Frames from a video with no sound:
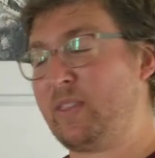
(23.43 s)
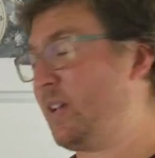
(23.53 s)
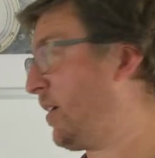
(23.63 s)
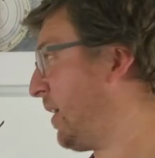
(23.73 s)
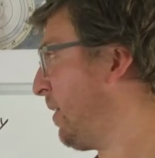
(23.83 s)

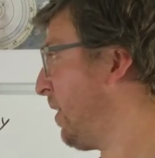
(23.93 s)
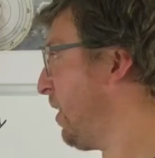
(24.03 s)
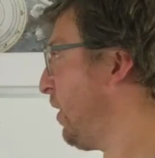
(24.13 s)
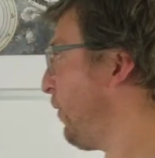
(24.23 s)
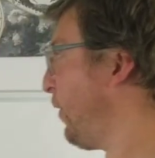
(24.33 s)
All right.
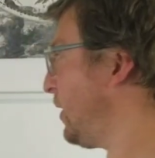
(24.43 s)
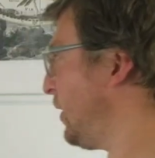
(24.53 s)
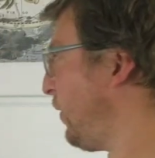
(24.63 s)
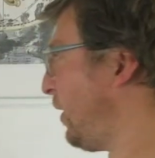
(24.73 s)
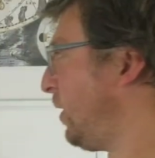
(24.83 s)
First
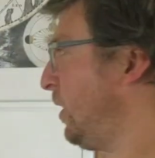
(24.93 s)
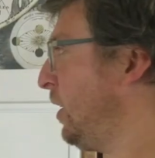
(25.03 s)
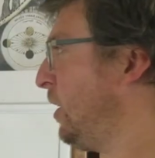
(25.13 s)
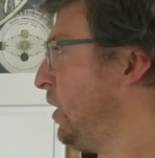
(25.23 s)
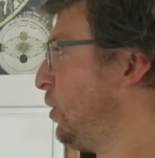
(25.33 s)
of all,
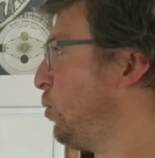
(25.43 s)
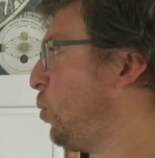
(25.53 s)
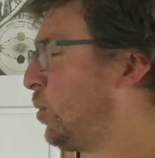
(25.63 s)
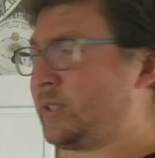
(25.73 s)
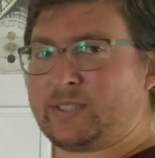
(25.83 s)

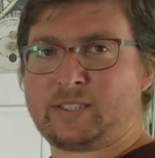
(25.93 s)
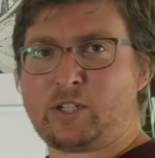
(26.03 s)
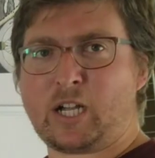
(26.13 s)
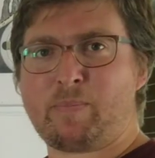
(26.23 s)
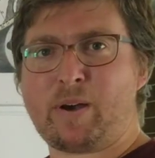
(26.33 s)
quartz. Let's
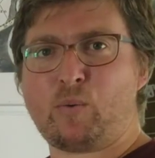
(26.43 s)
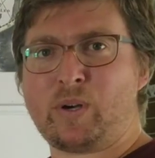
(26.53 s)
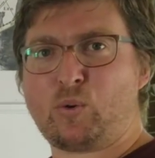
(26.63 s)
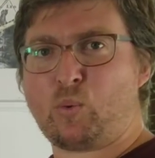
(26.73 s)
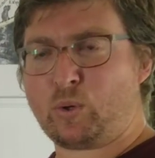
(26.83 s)
talk about what
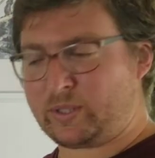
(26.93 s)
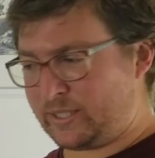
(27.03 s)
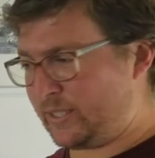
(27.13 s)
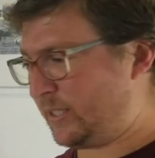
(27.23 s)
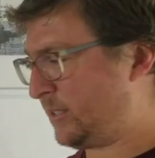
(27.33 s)
quartz
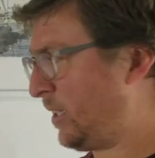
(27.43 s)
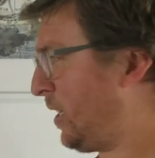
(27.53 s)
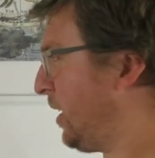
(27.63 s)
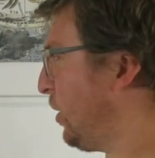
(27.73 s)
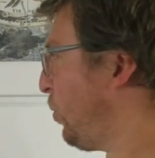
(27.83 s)
is.
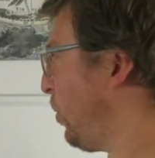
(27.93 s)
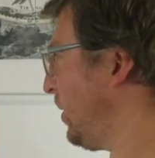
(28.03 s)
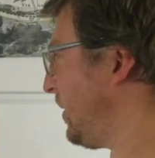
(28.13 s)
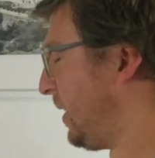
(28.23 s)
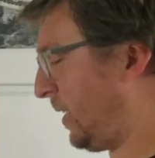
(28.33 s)
Quartz
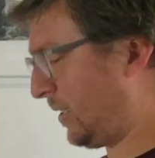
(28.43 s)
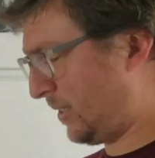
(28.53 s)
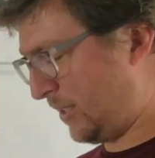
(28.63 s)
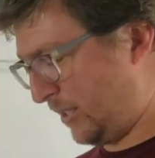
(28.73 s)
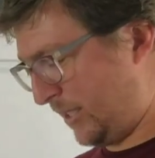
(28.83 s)
is
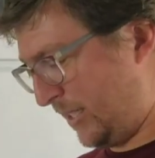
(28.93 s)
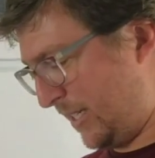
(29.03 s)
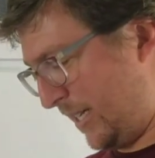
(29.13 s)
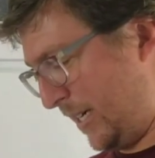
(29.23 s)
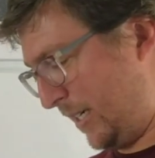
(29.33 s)
silicon
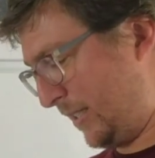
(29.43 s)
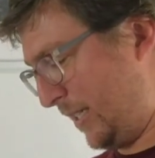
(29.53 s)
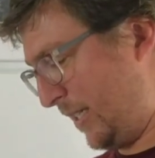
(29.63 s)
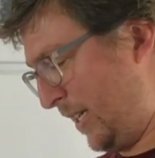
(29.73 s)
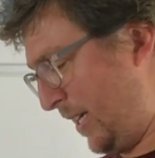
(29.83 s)
dioxide.
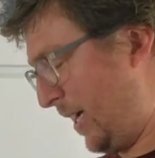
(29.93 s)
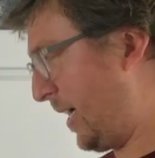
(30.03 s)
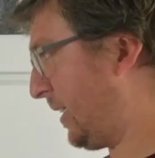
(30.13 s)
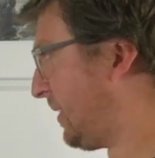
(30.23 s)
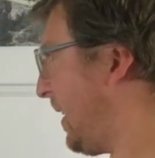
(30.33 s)

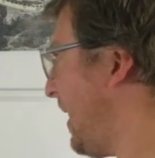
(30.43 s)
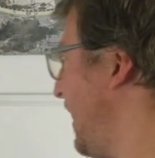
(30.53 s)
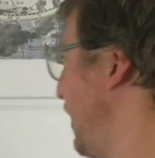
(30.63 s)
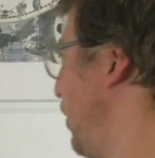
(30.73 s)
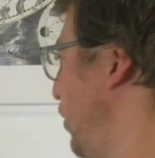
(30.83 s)

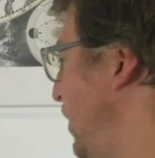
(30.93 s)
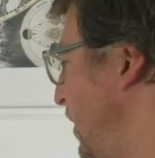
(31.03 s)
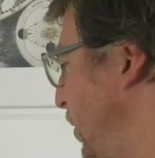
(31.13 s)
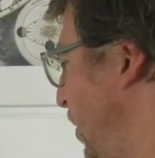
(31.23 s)
SiO2.